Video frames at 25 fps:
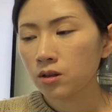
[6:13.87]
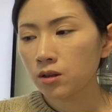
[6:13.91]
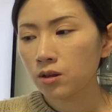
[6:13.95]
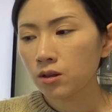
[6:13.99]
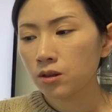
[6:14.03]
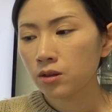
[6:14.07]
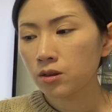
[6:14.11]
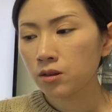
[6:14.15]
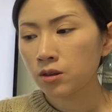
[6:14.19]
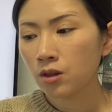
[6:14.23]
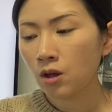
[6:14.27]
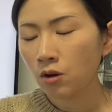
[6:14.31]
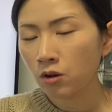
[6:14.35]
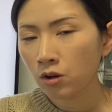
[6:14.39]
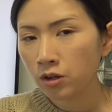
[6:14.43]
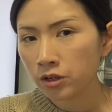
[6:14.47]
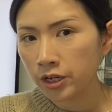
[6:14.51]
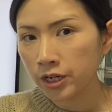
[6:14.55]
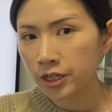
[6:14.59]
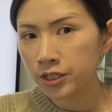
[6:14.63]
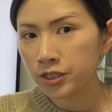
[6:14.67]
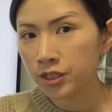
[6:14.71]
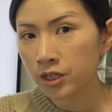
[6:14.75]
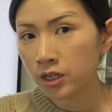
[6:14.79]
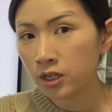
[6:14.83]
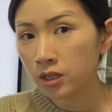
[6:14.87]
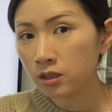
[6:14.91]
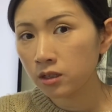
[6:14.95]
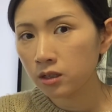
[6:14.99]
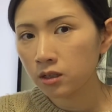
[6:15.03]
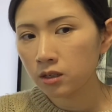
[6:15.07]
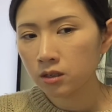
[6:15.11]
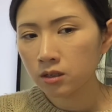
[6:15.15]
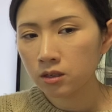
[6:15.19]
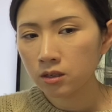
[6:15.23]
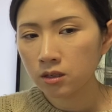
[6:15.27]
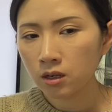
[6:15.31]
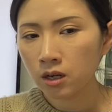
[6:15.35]
the condition
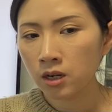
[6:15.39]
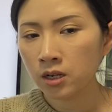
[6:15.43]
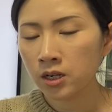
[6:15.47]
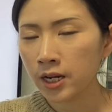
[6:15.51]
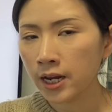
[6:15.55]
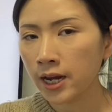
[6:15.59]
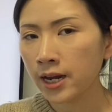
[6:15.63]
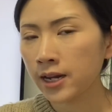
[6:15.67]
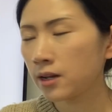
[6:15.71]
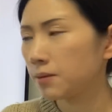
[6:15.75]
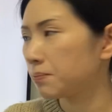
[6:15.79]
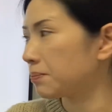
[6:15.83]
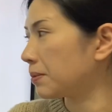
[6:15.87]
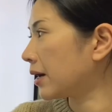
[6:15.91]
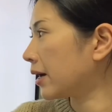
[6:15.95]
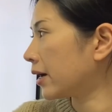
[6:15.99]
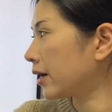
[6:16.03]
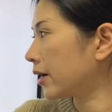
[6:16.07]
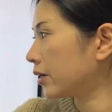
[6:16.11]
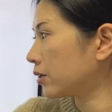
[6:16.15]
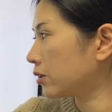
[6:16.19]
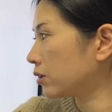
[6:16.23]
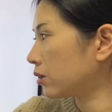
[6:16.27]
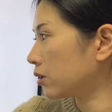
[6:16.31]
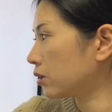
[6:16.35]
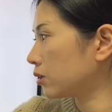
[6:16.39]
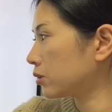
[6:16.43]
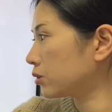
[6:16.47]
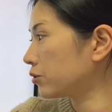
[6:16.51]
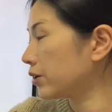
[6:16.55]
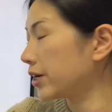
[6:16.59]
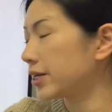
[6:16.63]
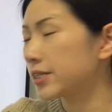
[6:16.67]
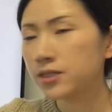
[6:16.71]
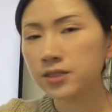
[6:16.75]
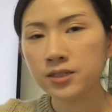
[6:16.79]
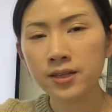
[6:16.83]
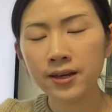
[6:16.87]
indicated by the
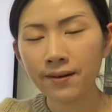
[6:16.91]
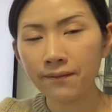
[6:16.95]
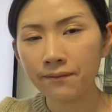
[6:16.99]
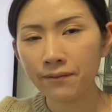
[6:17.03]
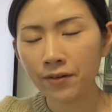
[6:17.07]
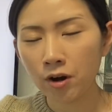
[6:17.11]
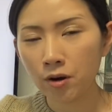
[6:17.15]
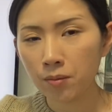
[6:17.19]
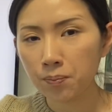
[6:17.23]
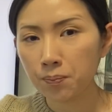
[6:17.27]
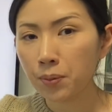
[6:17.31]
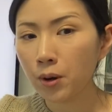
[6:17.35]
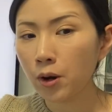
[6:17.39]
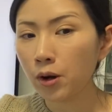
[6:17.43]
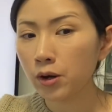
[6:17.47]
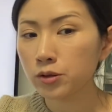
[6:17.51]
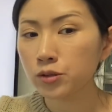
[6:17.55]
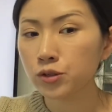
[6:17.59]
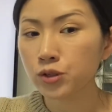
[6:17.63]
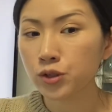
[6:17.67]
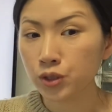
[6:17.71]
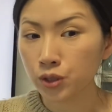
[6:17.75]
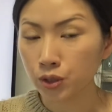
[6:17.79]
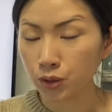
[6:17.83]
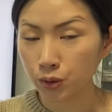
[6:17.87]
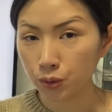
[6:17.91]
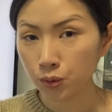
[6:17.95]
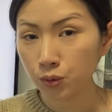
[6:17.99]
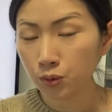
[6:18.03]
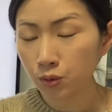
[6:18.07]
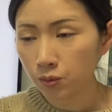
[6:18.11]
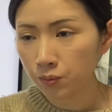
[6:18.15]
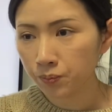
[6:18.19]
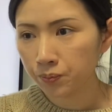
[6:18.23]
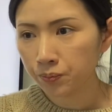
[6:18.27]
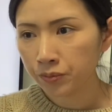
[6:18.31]
transitive verb pursue,